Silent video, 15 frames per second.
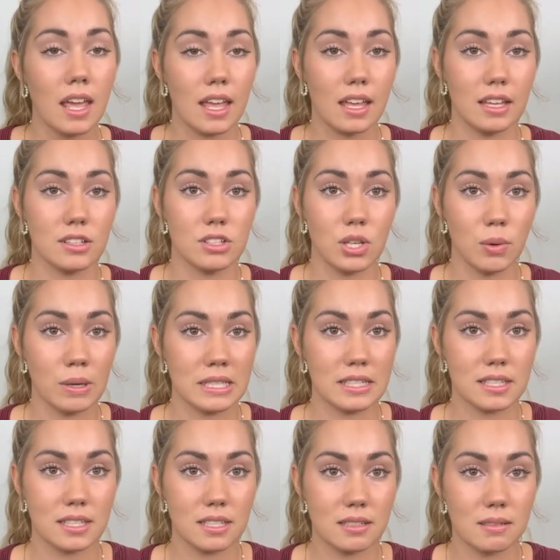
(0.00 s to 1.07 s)
And so
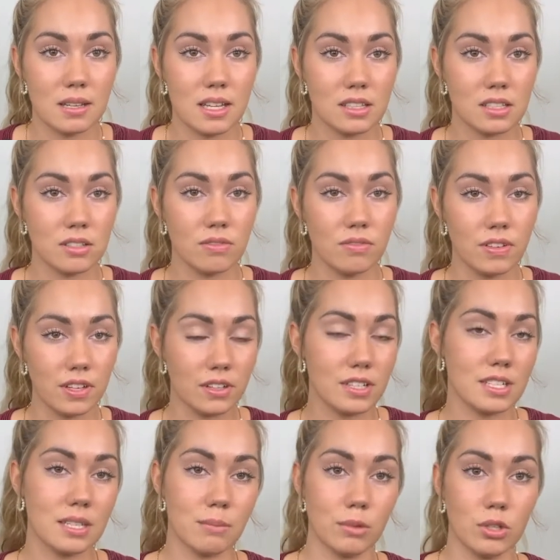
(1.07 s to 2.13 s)
it's very
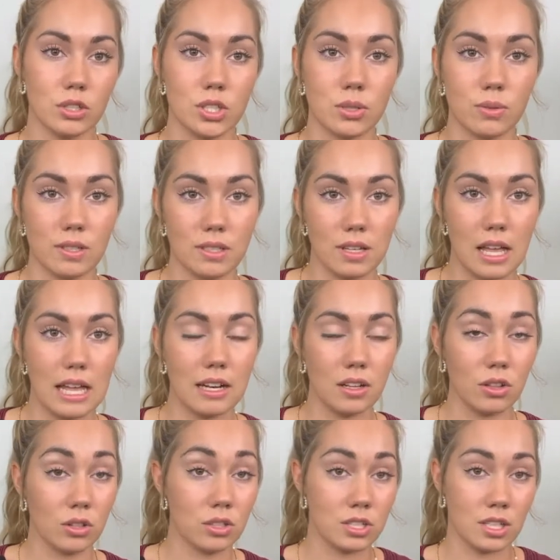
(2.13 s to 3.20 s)
similar to an
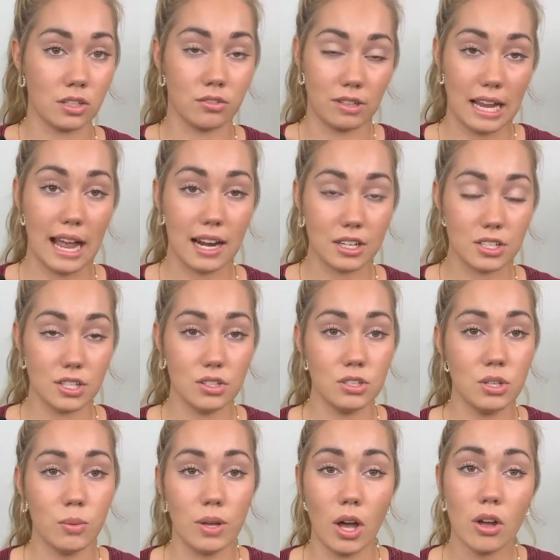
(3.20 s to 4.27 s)
allergic reaction.
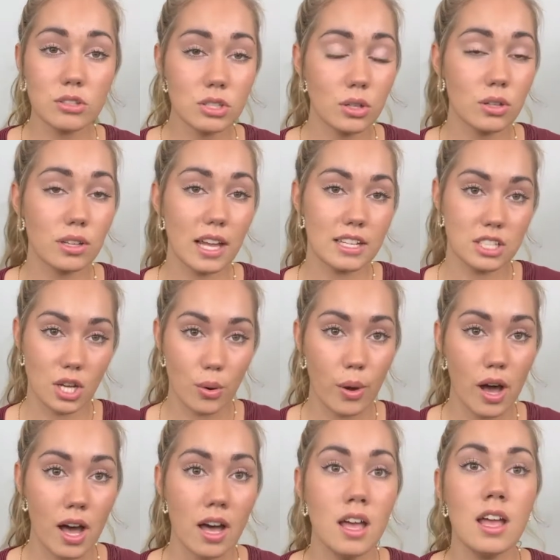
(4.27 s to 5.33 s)
So we also look at
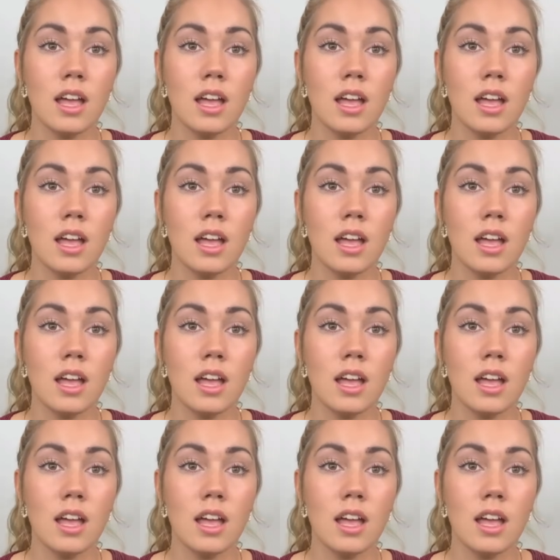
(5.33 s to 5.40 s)
DOA.